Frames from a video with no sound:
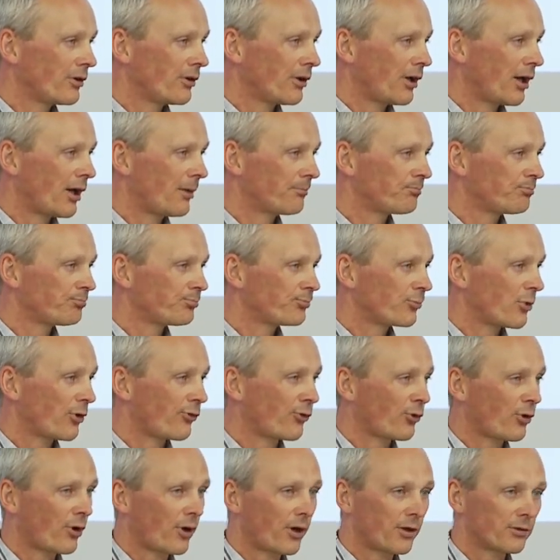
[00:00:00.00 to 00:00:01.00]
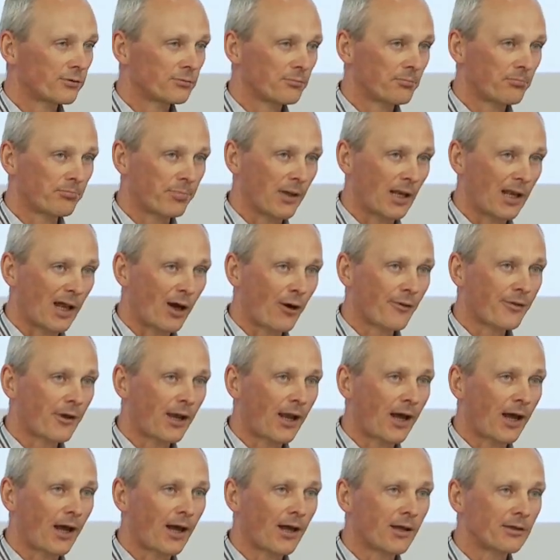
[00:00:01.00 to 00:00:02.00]
Um, if you are below the
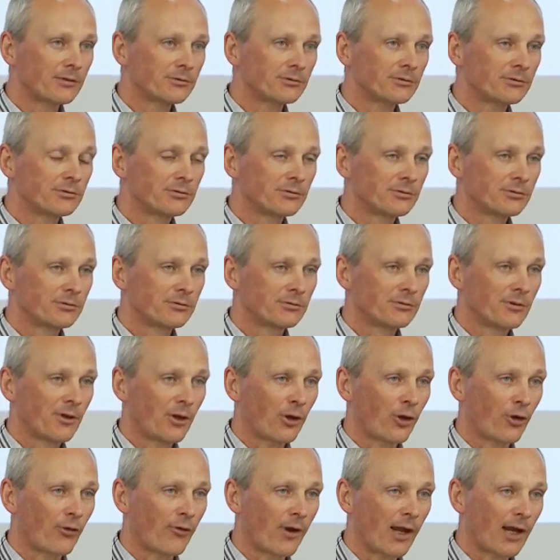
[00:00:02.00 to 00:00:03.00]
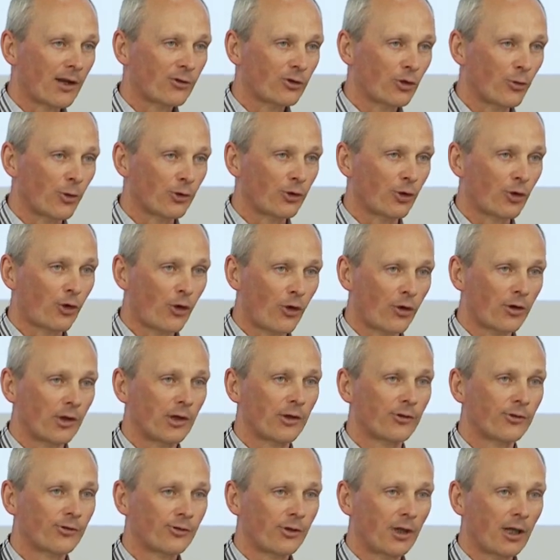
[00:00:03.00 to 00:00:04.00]
line, you react to what you currently
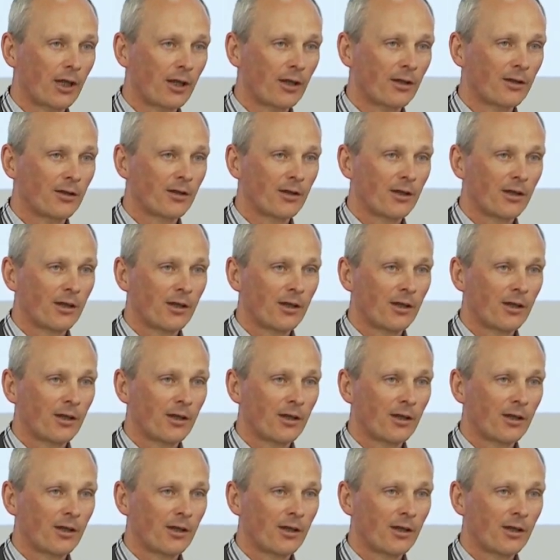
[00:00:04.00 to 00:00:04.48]
see.